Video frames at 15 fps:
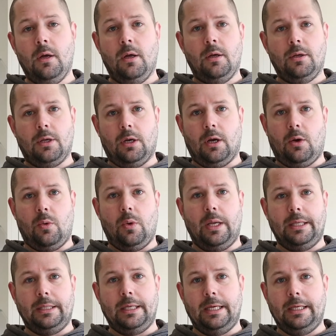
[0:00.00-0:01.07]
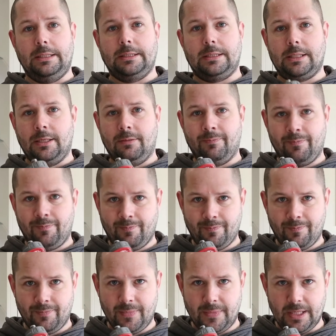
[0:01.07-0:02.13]
you know, it is
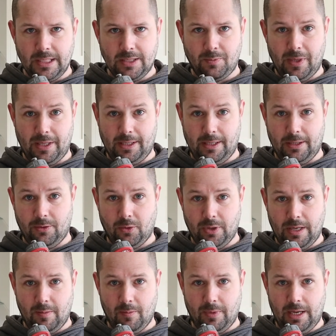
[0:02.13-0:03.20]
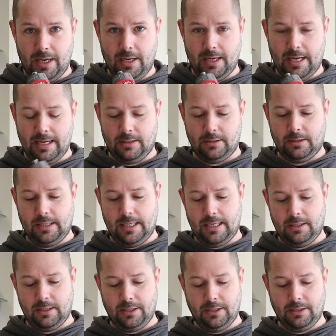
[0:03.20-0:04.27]
this bit the annoying bit,
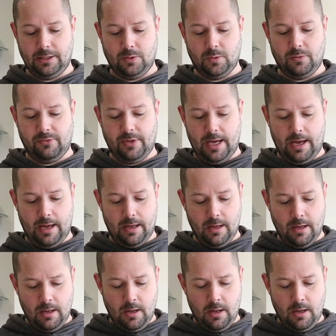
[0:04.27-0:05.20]
how can you deal with that?